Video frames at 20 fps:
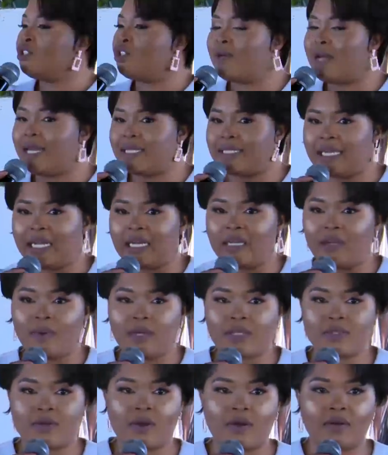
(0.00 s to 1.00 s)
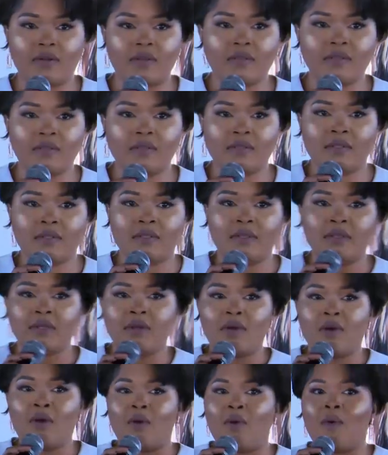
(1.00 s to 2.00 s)
should I tell you what's wrong?
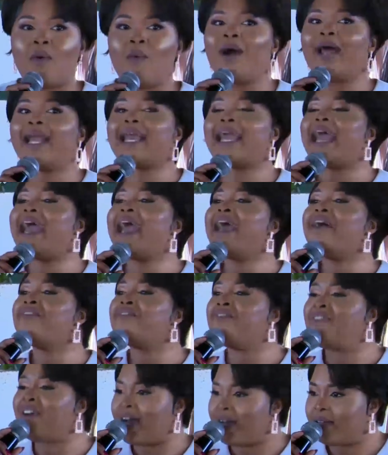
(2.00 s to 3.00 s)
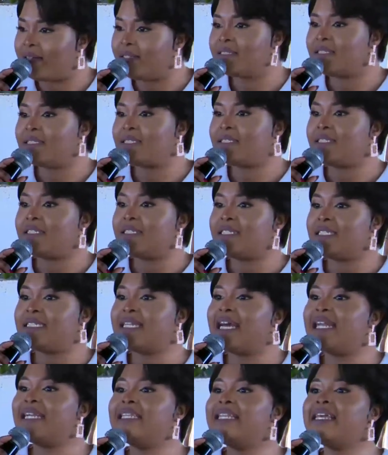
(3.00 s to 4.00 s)
Whatever
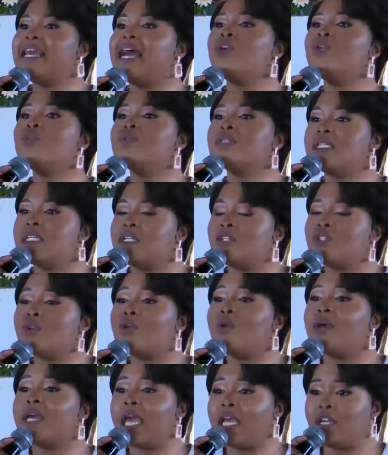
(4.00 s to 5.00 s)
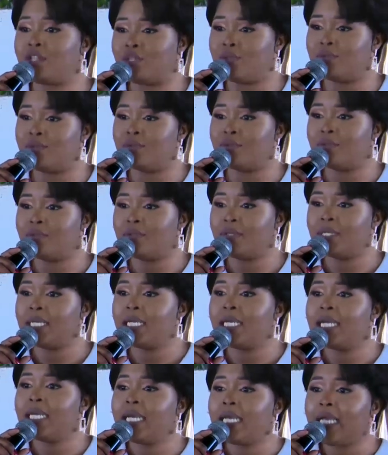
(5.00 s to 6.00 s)
that they are using to locate you,
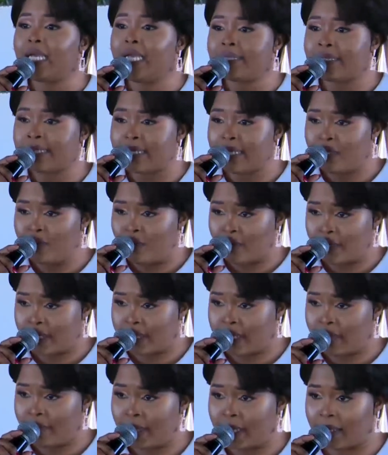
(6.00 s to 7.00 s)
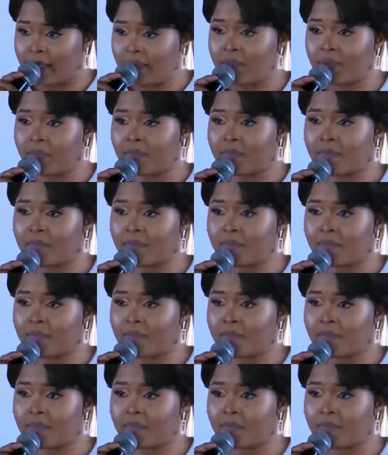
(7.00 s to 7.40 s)
it's in your stomach.